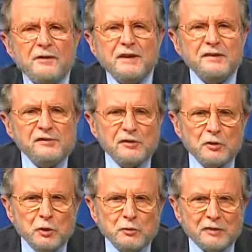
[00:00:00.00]
The
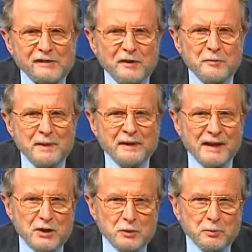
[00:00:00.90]
Institute for Safe
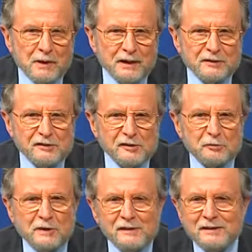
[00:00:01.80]
Medication Practices
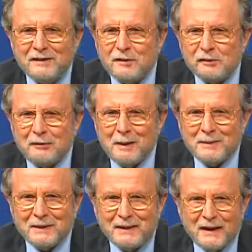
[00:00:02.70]
recently described a
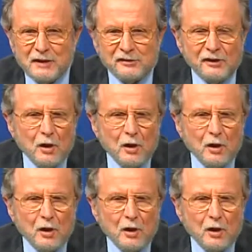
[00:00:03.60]
case